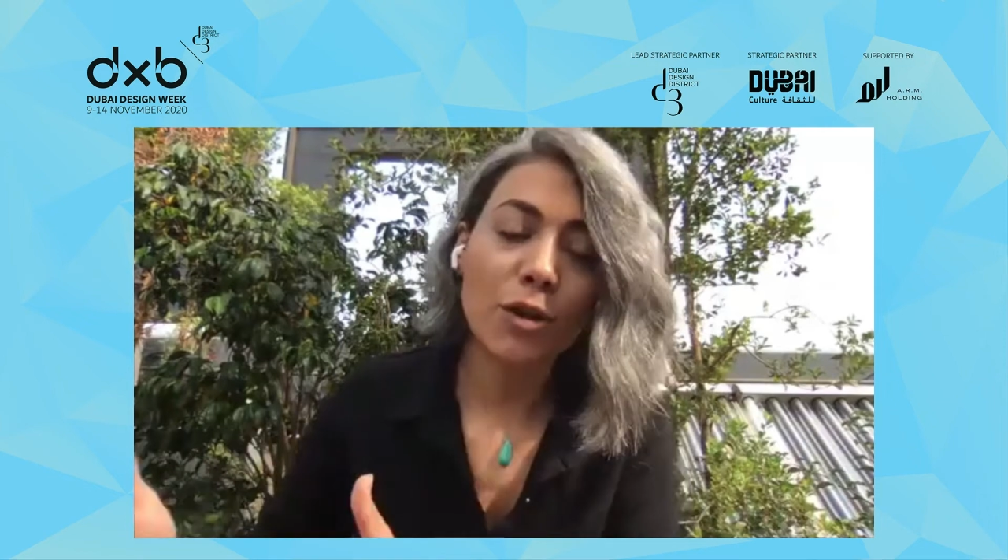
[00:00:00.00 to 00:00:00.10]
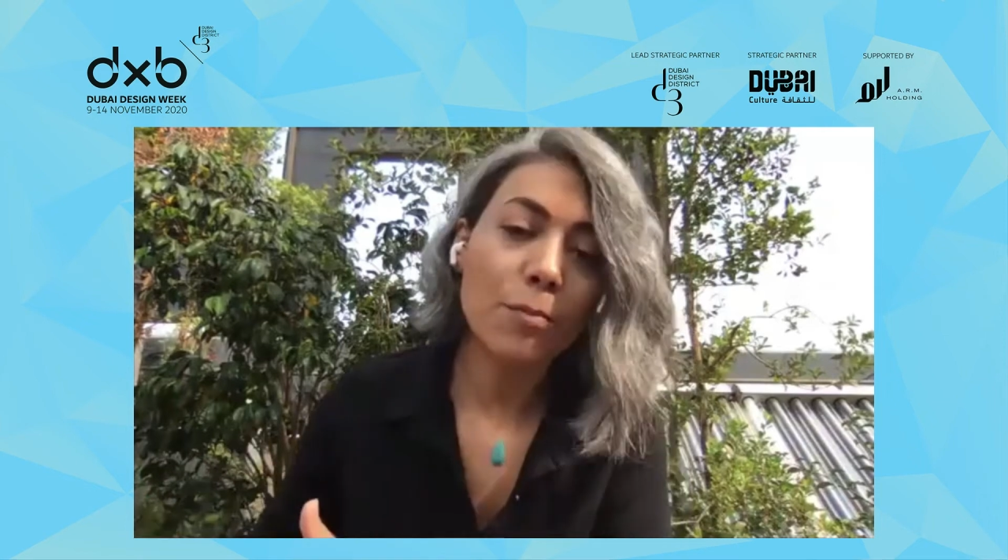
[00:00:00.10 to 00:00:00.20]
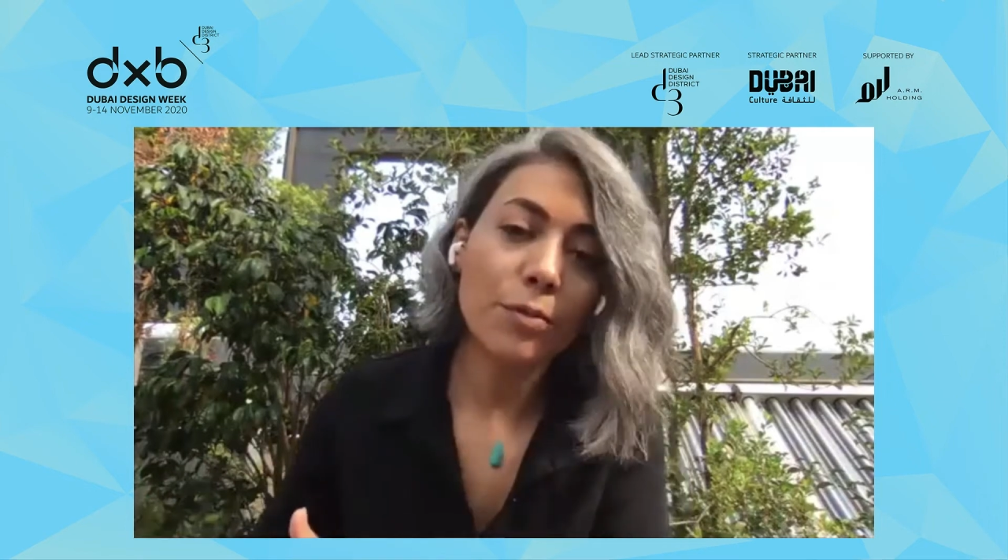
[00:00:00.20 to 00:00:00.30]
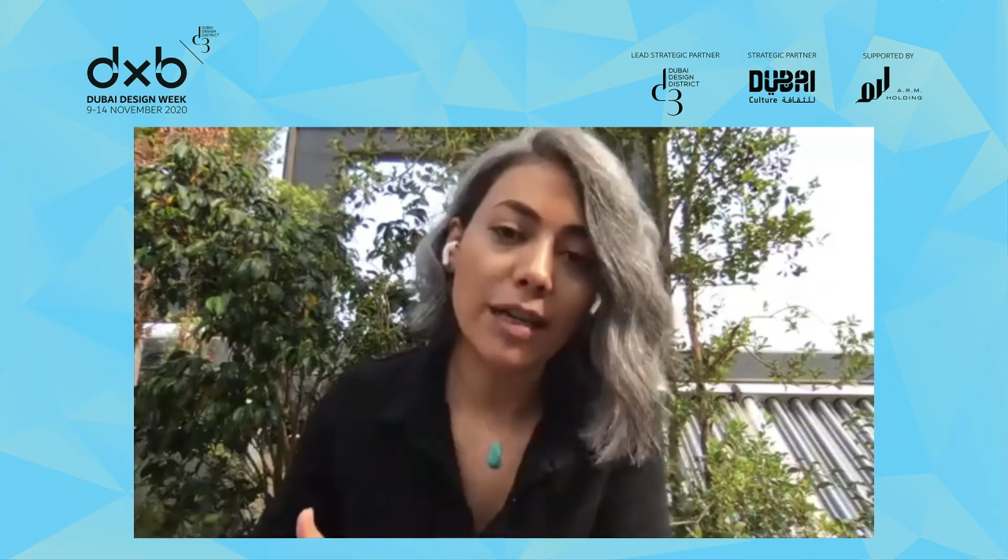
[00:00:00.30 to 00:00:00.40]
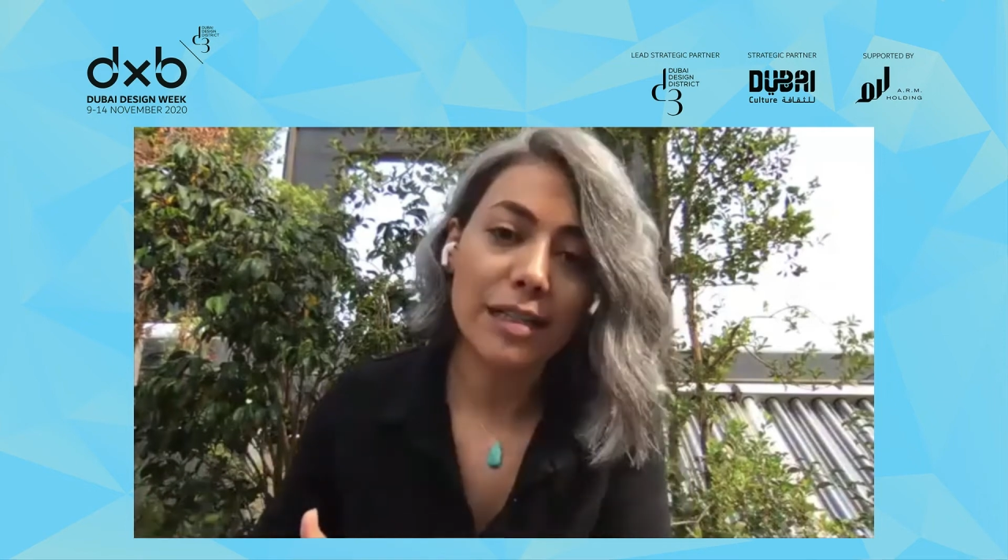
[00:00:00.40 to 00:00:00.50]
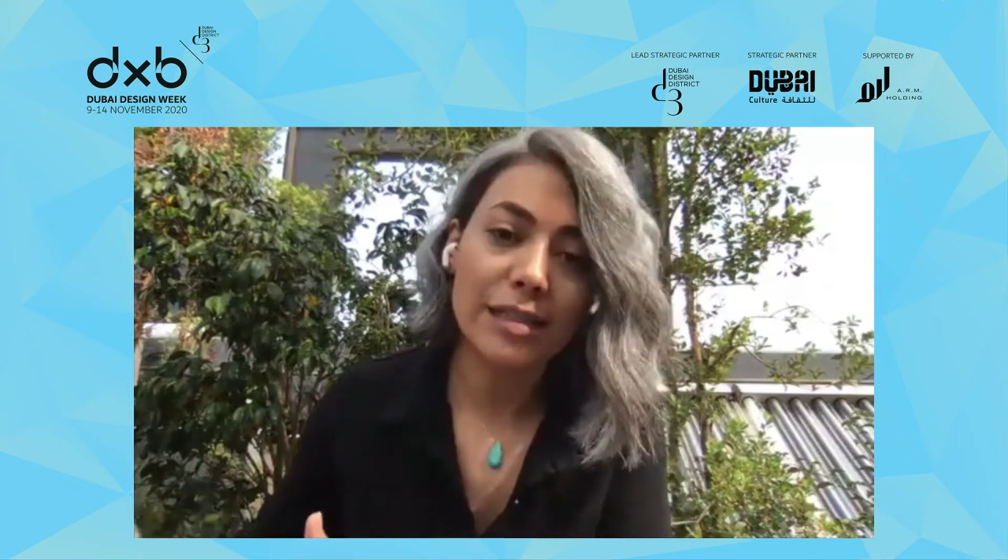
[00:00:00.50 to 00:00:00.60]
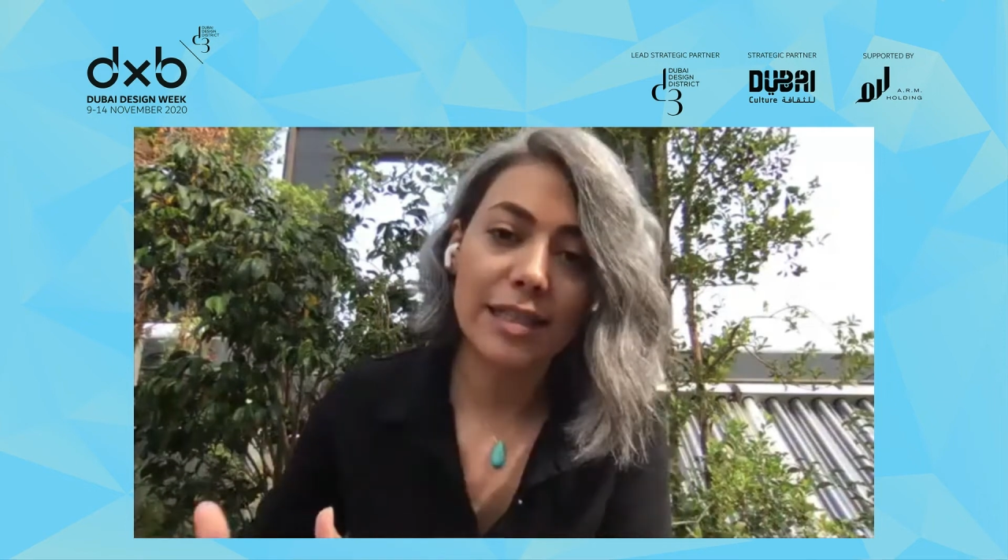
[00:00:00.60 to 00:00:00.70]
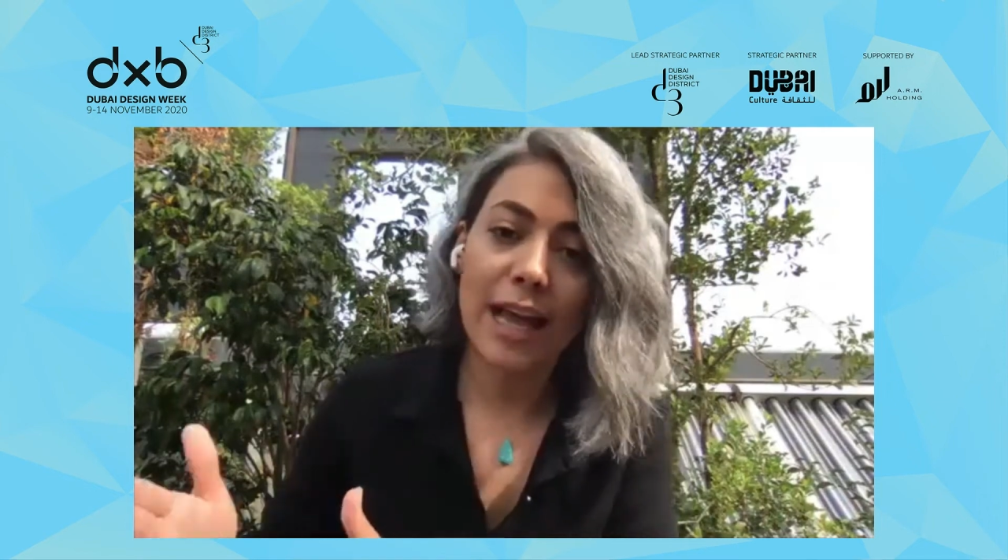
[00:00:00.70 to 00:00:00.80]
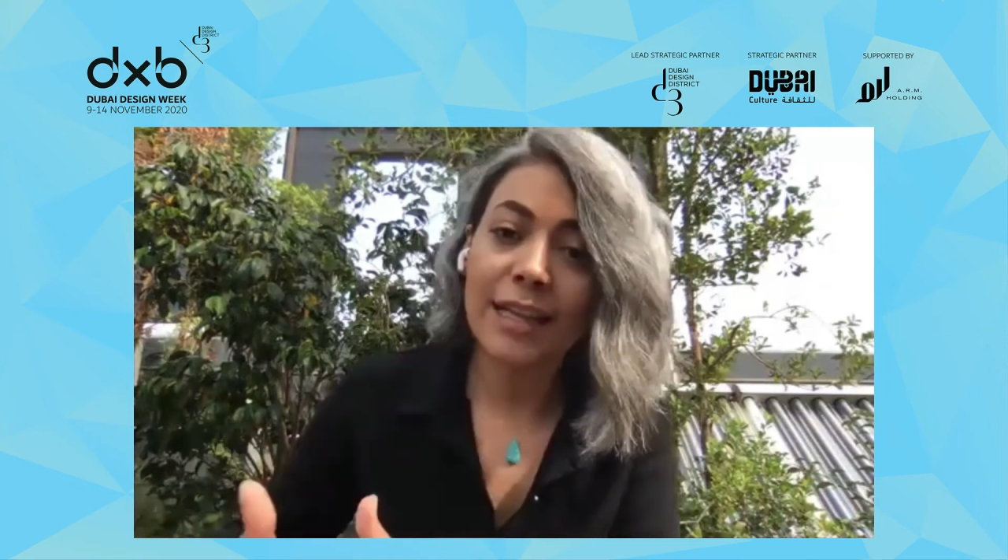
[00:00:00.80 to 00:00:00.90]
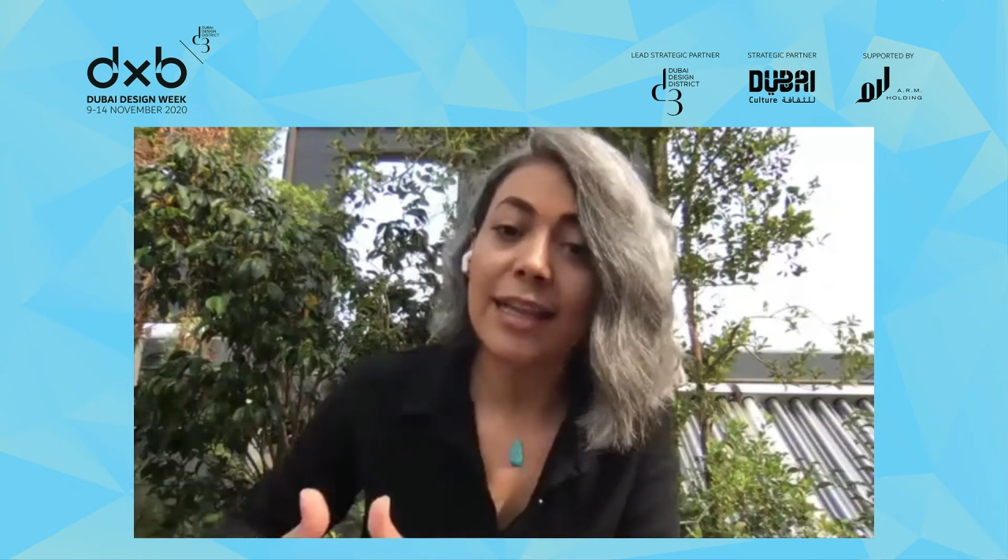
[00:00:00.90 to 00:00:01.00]

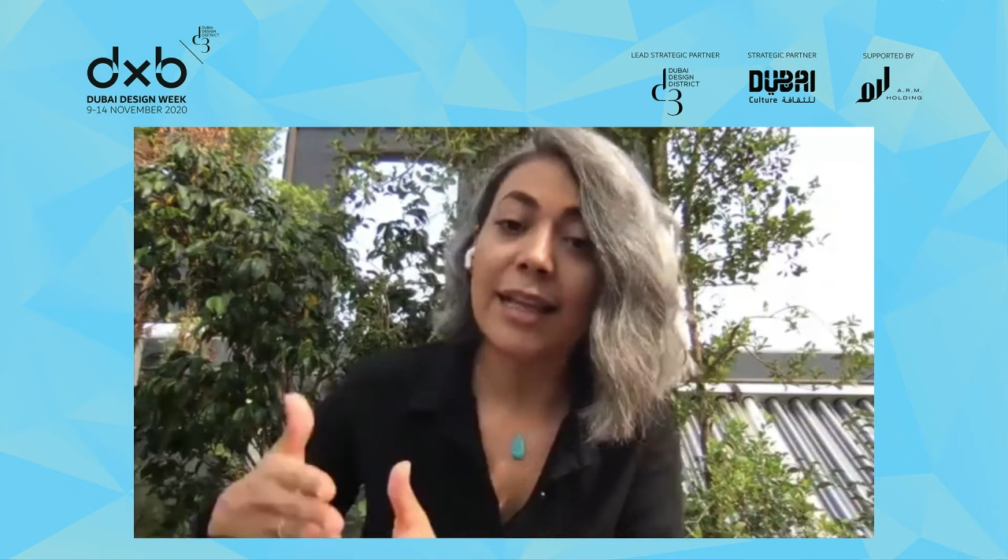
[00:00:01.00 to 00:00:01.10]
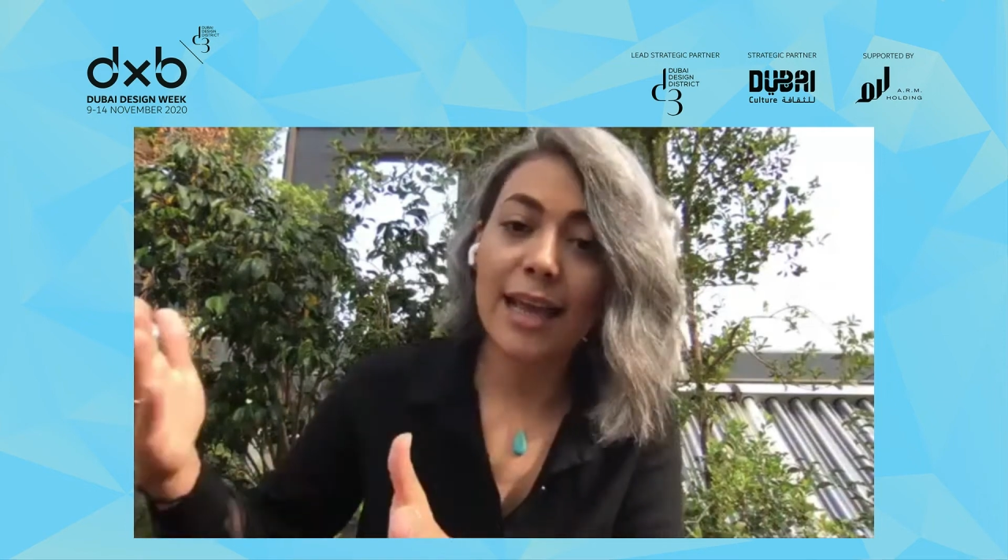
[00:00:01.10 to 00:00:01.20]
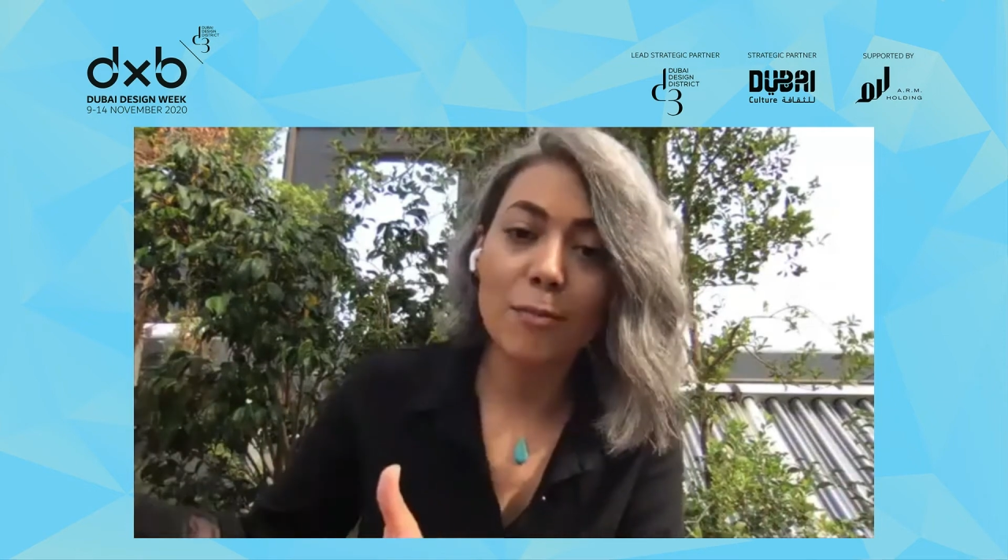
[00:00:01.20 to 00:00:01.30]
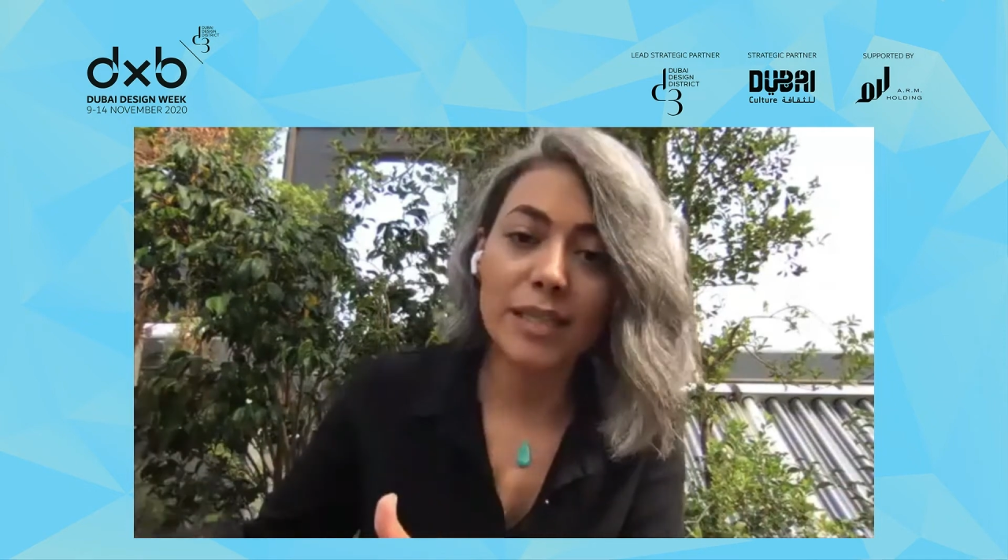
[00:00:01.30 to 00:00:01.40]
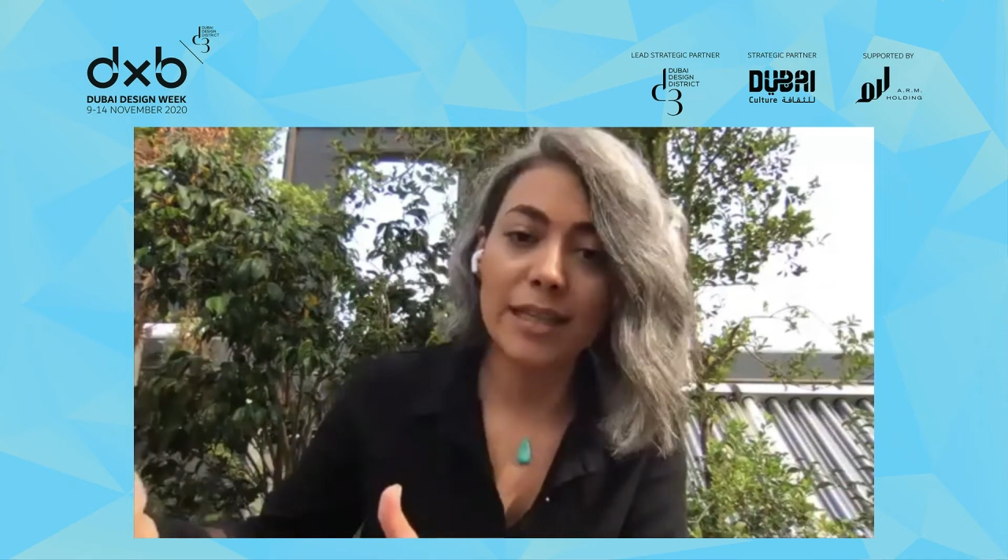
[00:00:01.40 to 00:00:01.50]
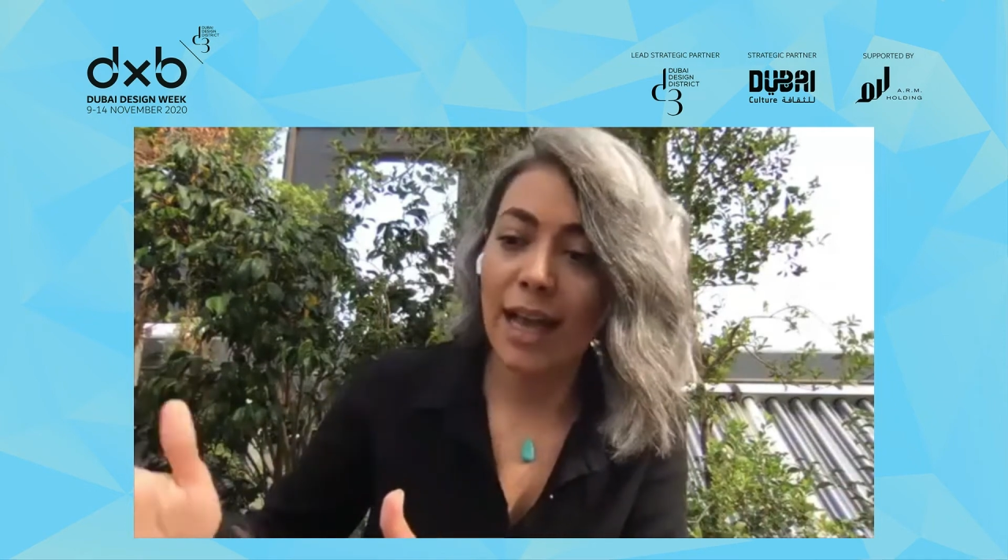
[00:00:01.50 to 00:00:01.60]
operating and adapting